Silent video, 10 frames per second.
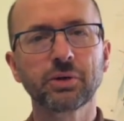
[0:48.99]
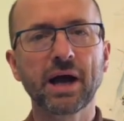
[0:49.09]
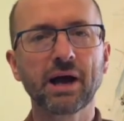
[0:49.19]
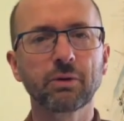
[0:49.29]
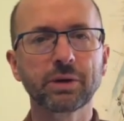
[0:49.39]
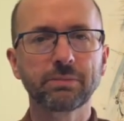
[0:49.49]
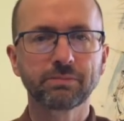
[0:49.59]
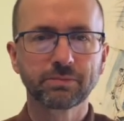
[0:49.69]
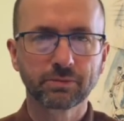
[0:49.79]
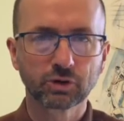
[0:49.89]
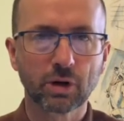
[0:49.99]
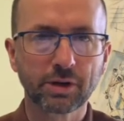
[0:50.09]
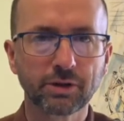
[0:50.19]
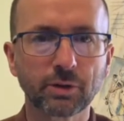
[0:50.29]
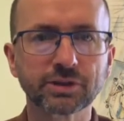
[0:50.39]
how we draw
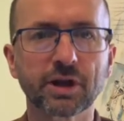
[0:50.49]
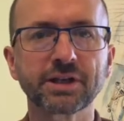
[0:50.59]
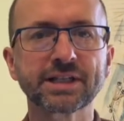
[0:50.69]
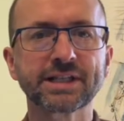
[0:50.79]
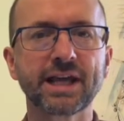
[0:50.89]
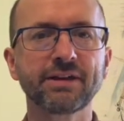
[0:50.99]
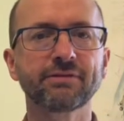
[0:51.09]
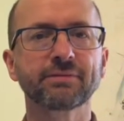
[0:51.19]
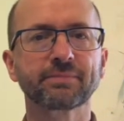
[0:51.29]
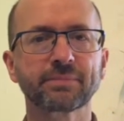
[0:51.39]
notes on a stave.